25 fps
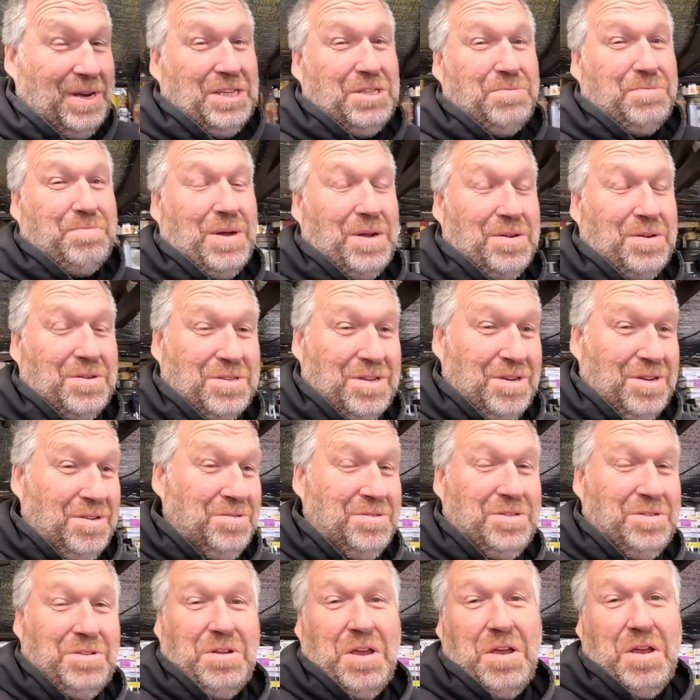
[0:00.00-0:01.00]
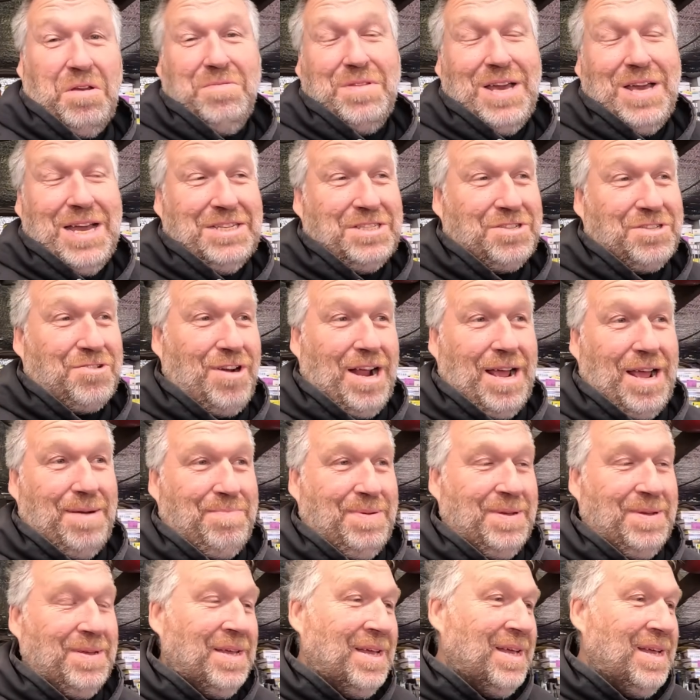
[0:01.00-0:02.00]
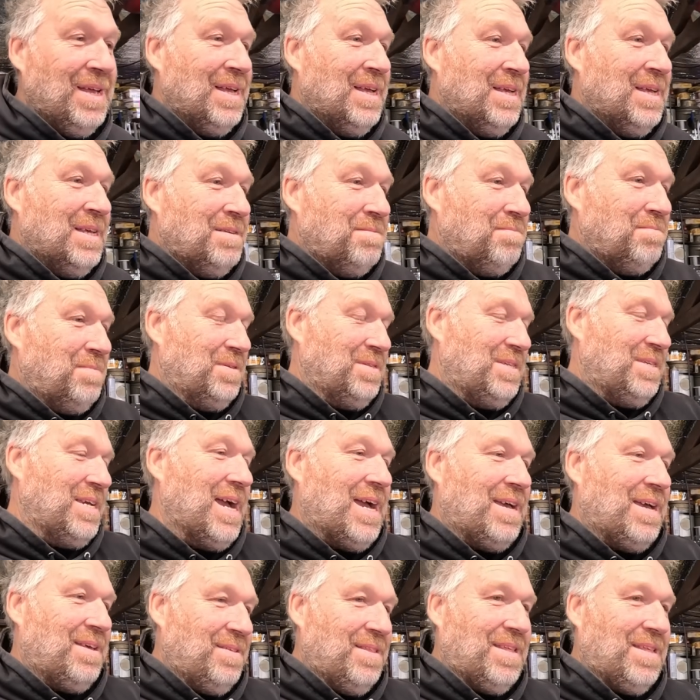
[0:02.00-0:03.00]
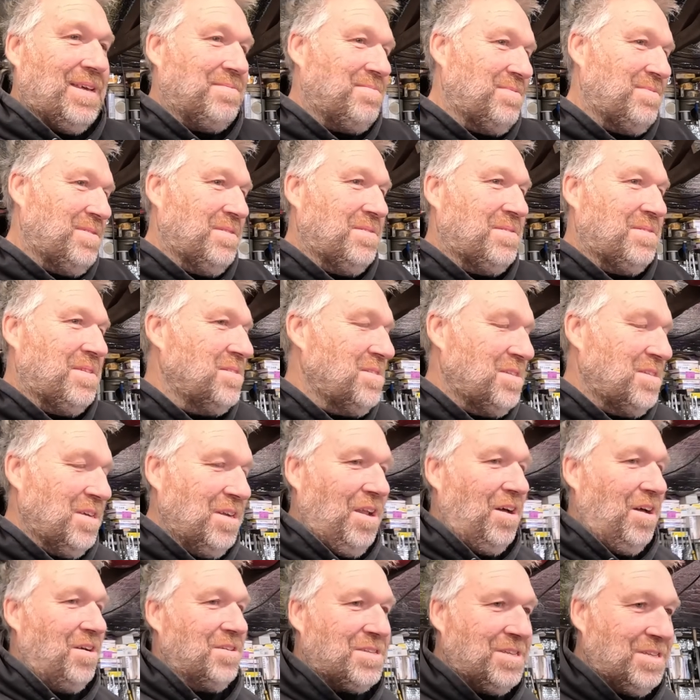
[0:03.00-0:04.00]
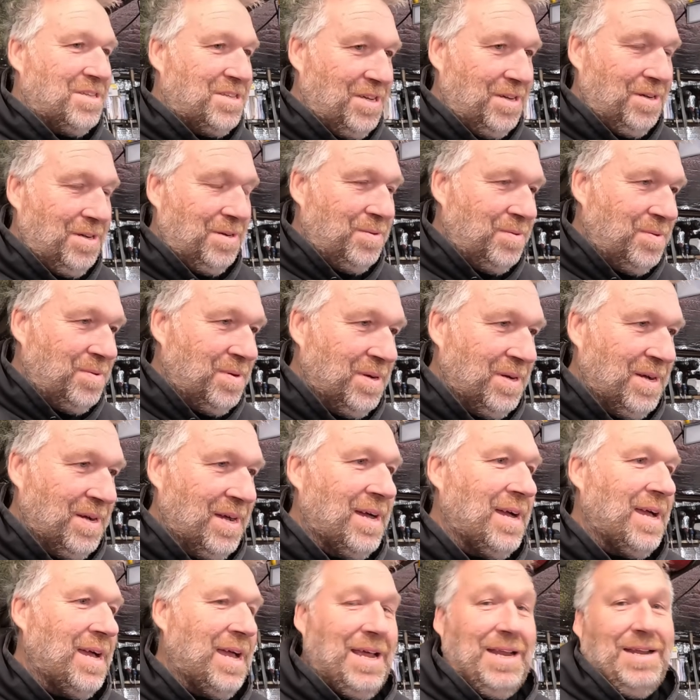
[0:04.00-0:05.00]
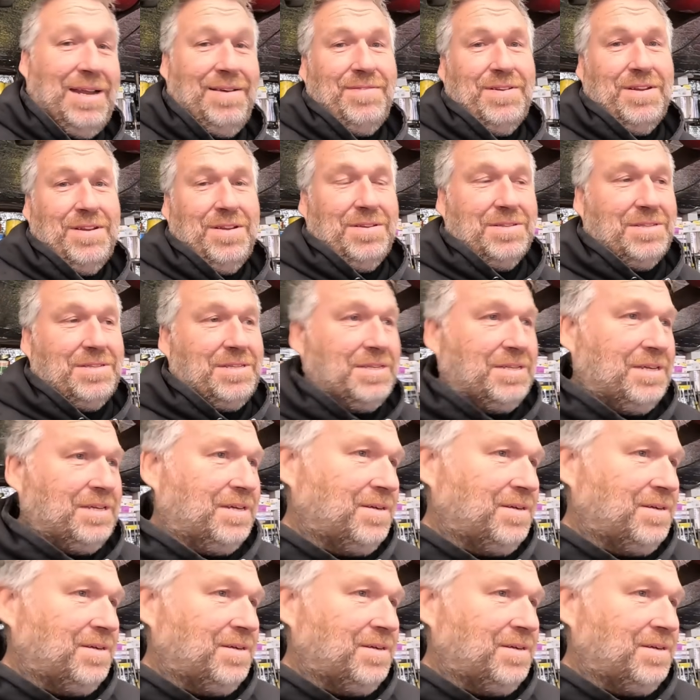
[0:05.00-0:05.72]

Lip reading: many spokes loose. No, that's scrap. But yeah, there's a lot to do. Hell of a lot to